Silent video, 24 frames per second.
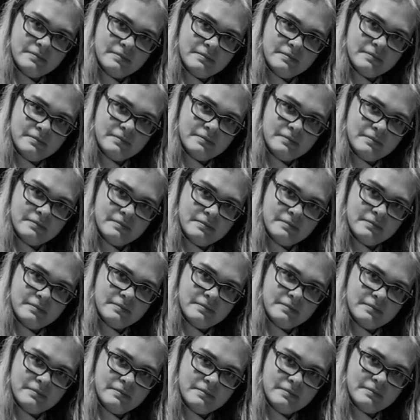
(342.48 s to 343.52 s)

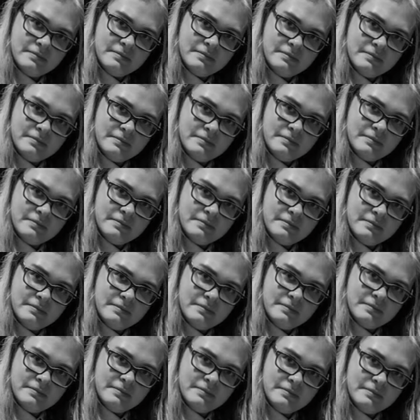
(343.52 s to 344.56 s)

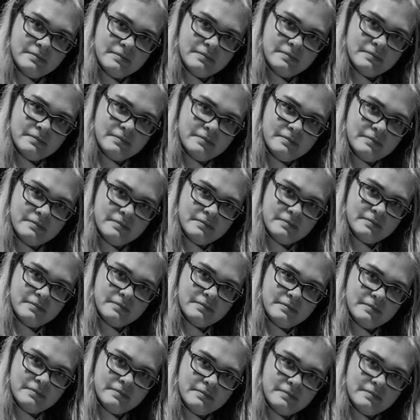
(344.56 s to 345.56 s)
No words are spoken by the person on screen.